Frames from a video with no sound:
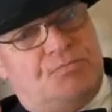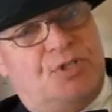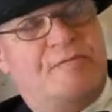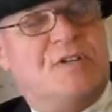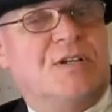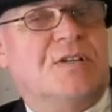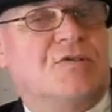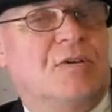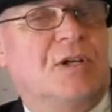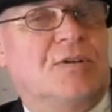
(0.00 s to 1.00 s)
$17
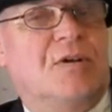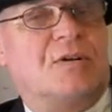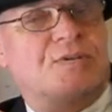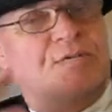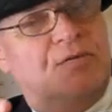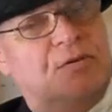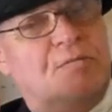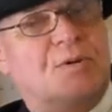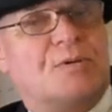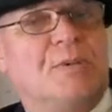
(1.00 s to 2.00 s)
trillion if
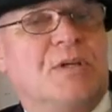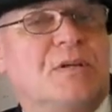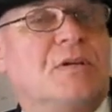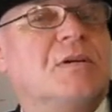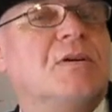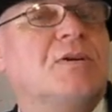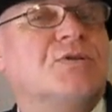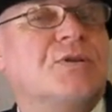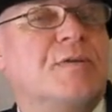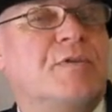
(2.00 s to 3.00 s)
you want to be
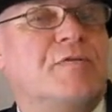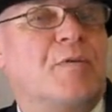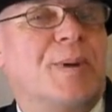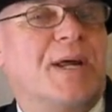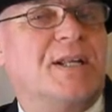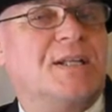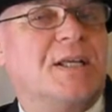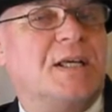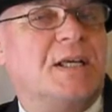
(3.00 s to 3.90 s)
conservative about it.